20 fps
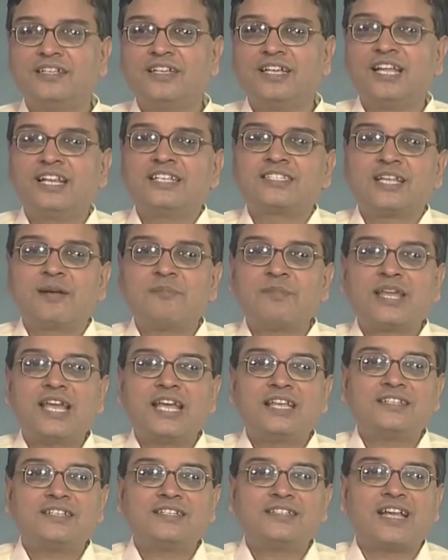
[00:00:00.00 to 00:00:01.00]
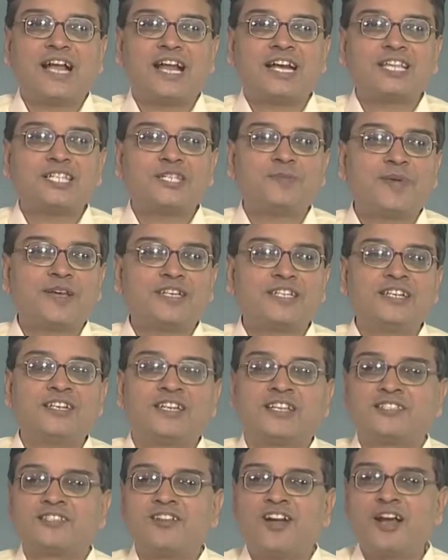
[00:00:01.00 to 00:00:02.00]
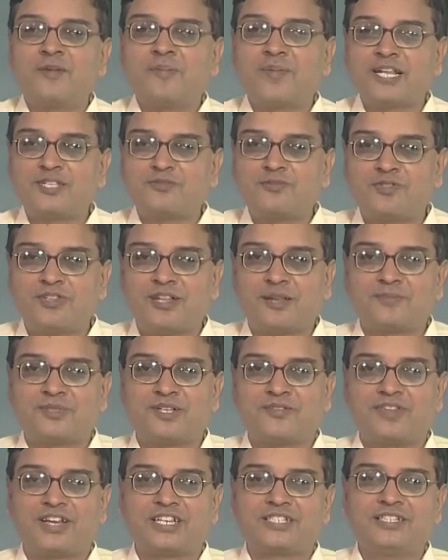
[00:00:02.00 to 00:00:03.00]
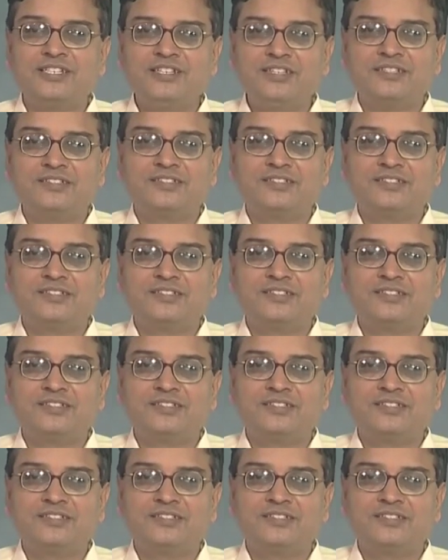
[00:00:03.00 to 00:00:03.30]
In some cases, anticipation does not match with your observation,